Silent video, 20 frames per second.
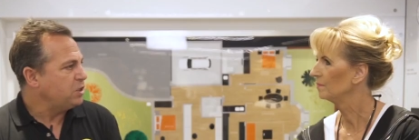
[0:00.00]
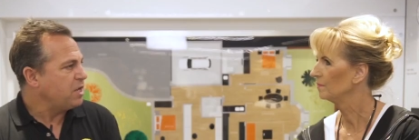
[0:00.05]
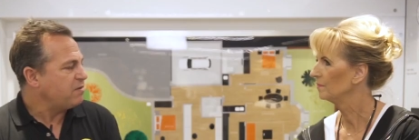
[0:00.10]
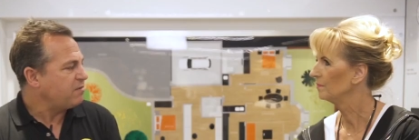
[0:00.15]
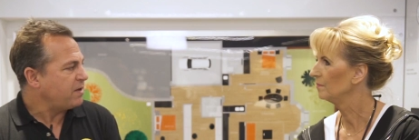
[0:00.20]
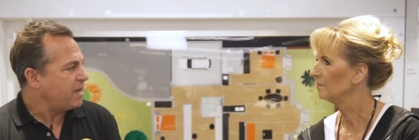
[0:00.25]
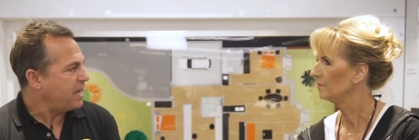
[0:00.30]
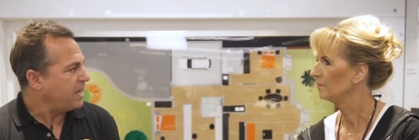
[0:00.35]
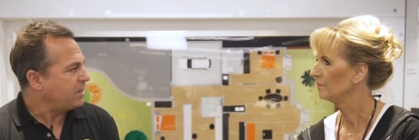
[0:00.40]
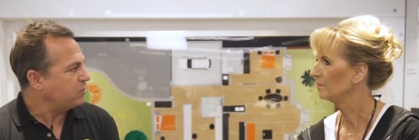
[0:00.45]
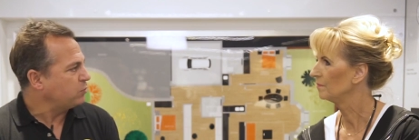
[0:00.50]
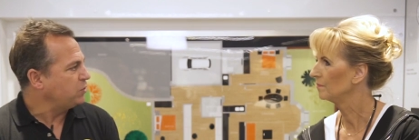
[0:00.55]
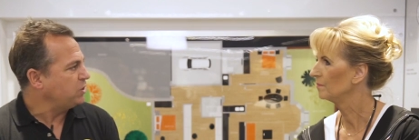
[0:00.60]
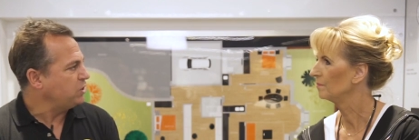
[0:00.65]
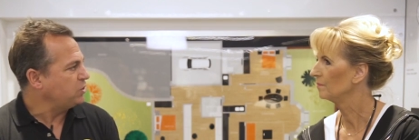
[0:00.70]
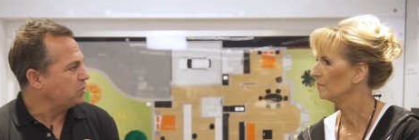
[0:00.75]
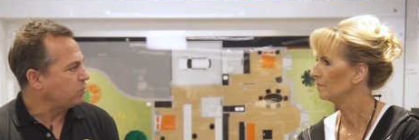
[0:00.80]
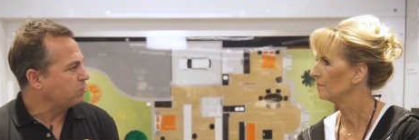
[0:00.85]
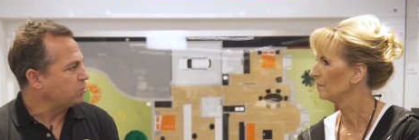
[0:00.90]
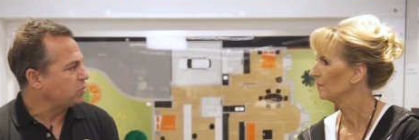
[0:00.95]
Speaker 1: never had all these
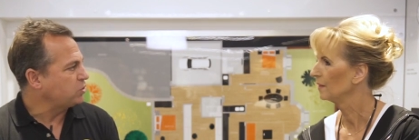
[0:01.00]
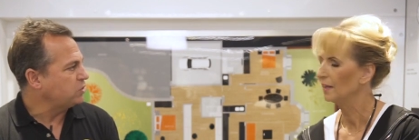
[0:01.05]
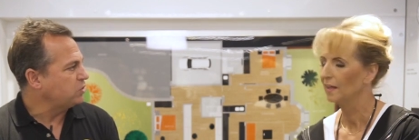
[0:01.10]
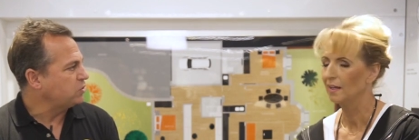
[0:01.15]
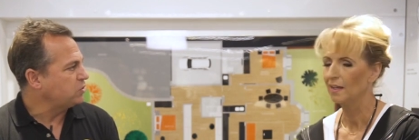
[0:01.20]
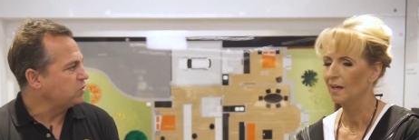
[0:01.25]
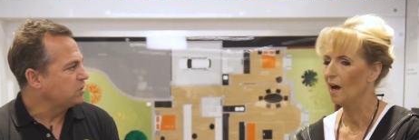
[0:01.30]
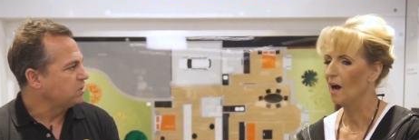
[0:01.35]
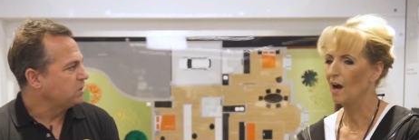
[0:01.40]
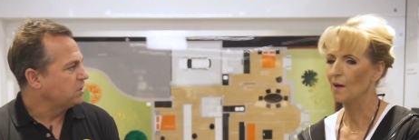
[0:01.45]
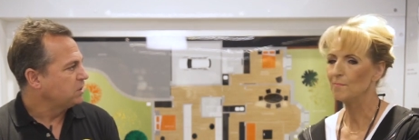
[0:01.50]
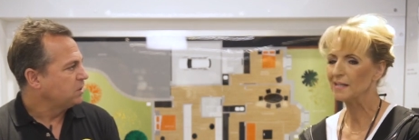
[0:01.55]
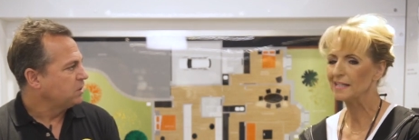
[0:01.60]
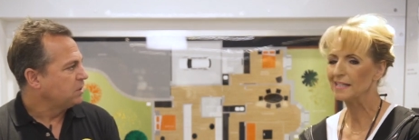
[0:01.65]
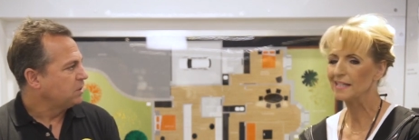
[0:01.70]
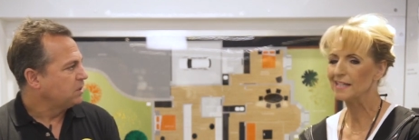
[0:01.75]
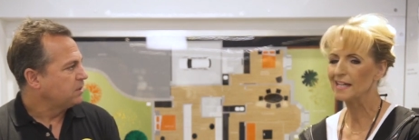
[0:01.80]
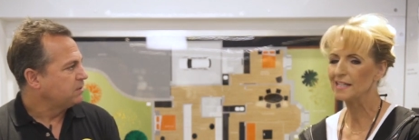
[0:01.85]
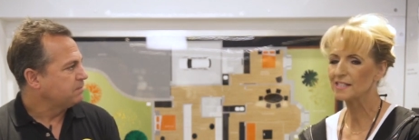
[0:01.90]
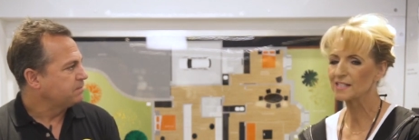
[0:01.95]
options.
Speaker 2: I
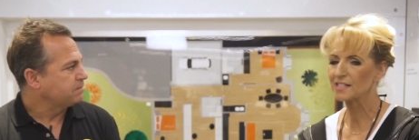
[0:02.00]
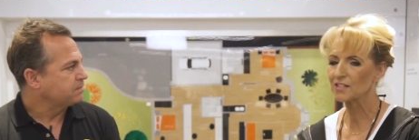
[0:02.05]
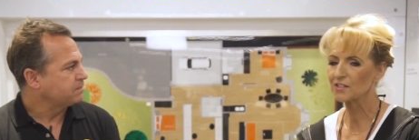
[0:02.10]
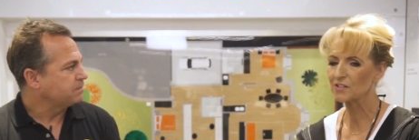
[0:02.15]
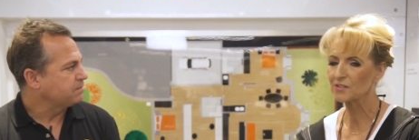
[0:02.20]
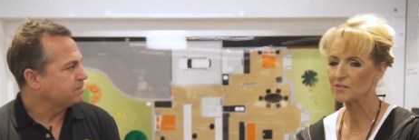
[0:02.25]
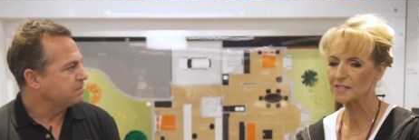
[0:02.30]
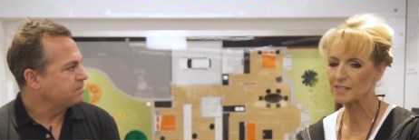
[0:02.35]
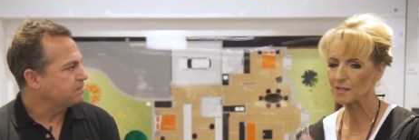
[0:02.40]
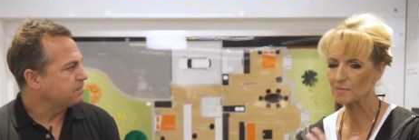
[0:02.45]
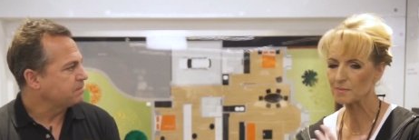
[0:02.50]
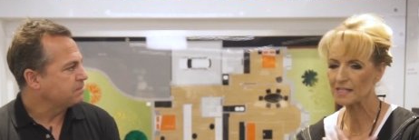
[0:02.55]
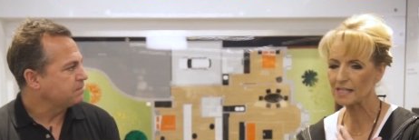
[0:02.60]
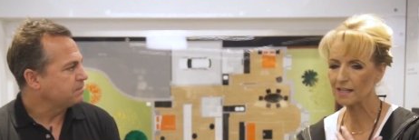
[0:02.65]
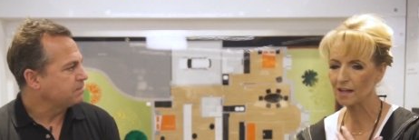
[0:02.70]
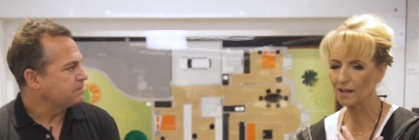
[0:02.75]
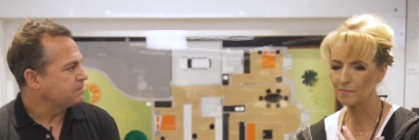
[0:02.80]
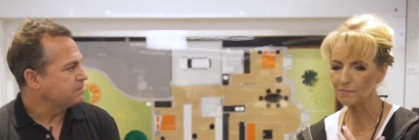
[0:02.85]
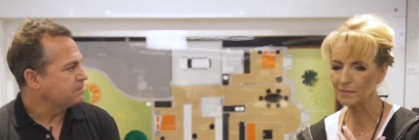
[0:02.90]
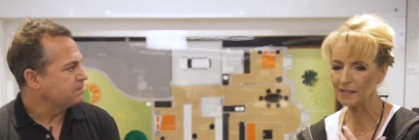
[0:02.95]
mean, to somebody
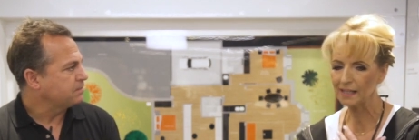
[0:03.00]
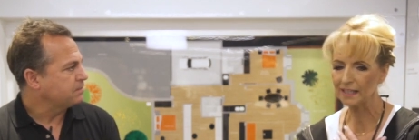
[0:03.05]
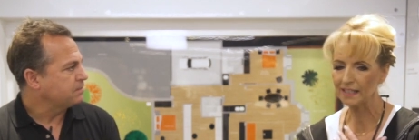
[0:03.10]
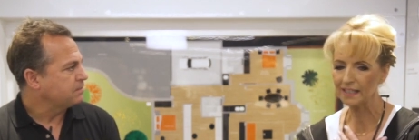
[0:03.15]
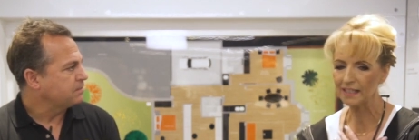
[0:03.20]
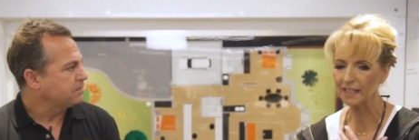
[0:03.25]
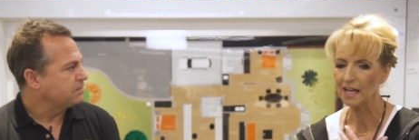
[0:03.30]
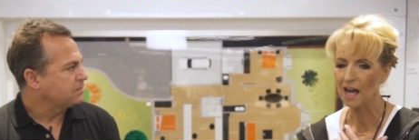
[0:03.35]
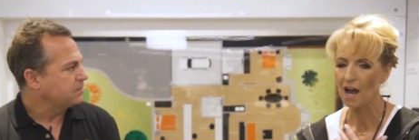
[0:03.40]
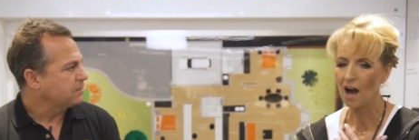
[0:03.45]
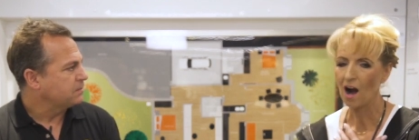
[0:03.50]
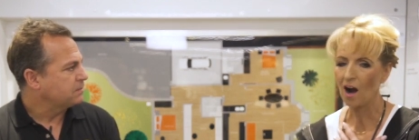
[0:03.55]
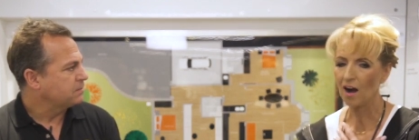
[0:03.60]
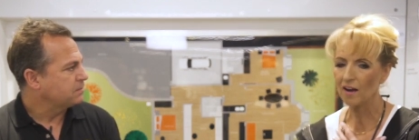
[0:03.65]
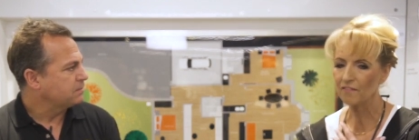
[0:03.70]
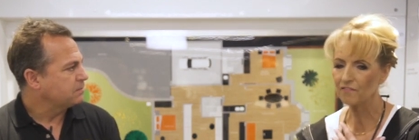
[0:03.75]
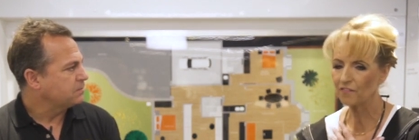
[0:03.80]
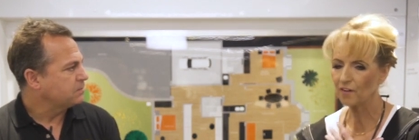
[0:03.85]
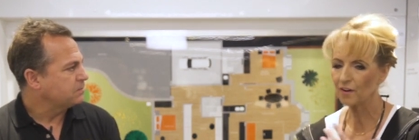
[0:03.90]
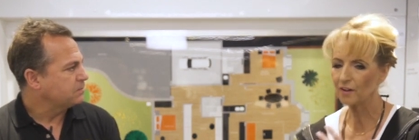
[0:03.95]
like me, I
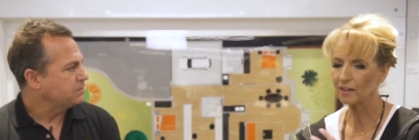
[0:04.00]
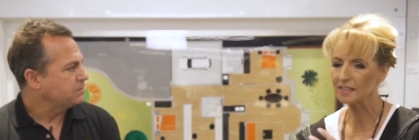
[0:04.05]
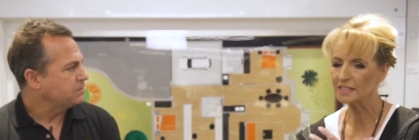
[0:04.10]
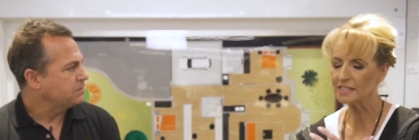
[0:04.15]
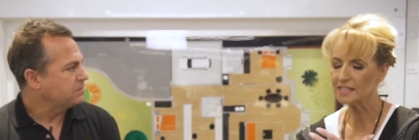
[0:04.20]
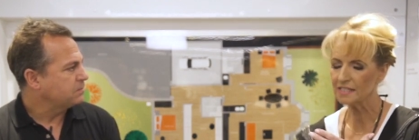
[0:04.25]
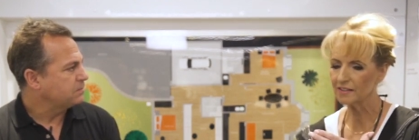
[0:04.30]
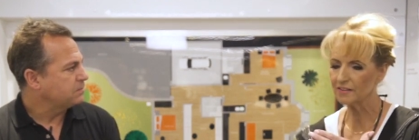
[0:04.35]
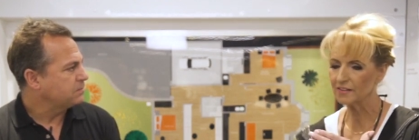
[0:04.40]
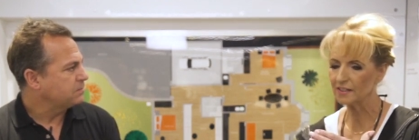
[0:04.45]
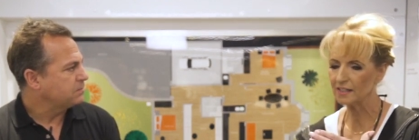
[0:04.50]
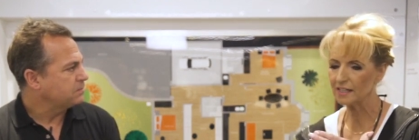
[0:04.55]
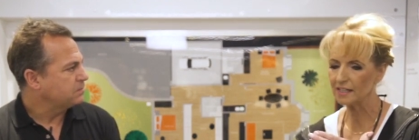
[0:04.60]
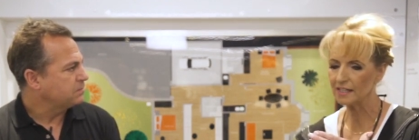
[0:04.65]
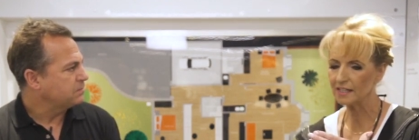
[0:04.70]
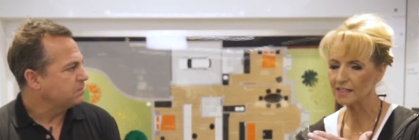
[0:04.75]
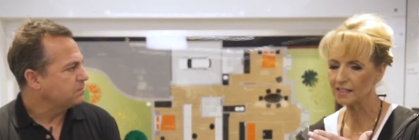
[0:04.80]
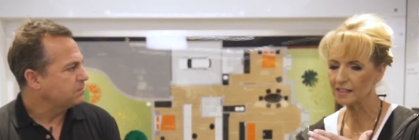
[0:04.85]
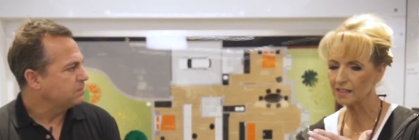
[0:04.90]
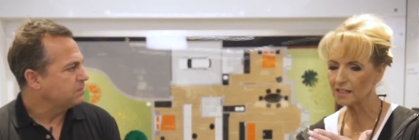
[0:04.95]
find
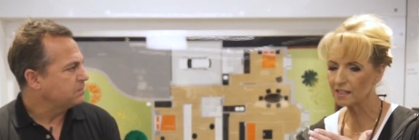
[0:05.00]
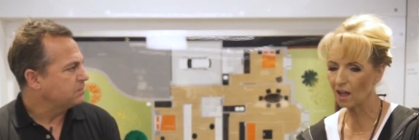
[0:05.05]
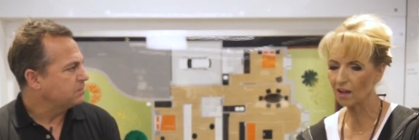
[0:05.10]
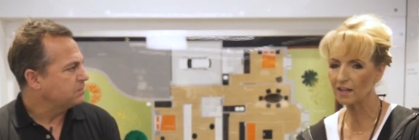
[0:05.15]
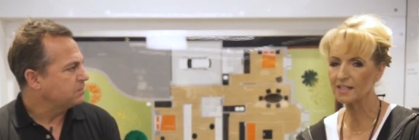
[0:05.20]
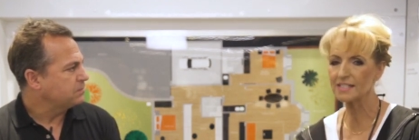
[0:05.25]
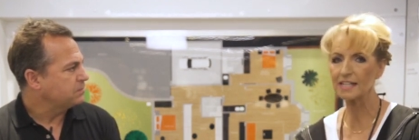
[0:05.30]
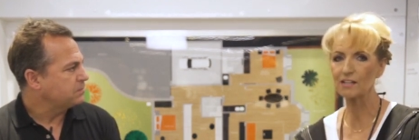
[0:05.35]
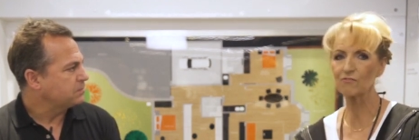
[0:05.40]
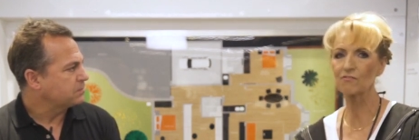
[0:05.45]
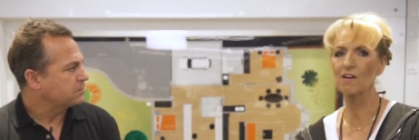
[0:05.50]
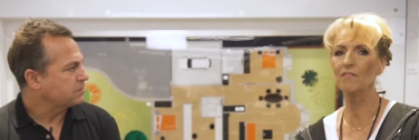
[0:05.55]
the lighting